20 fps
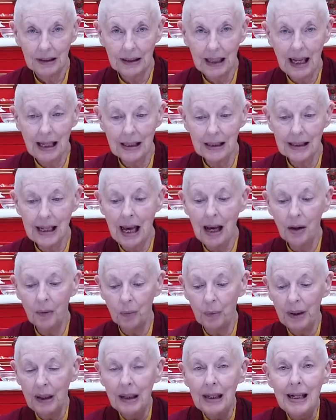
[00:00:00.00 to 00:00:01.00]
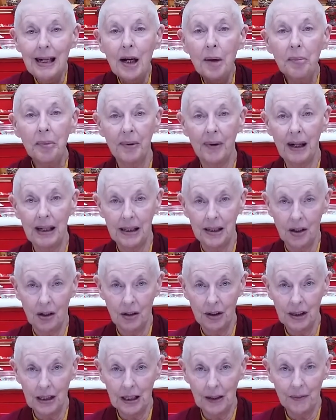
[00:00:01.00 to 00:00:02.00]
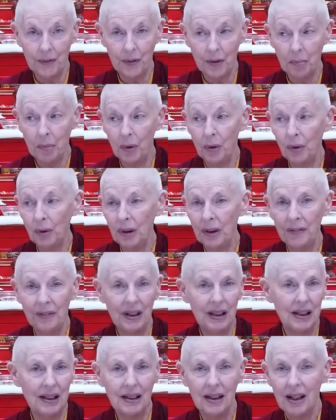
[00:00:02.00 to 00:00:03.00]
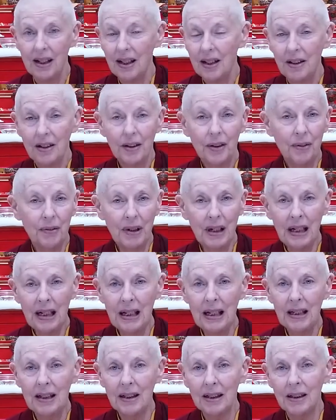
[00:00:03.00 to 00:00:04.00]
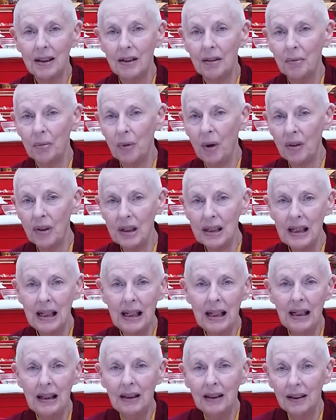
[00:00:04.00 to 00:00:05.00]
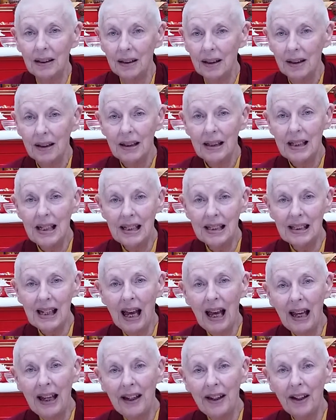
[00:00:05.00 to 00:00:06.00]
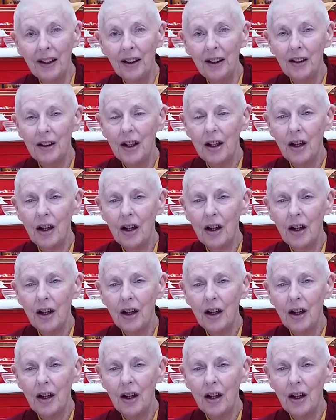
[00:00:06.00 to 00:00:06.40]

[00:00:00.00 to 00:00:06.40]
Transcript: That's how we liberate ourselves from all of this greed and wanting and desire,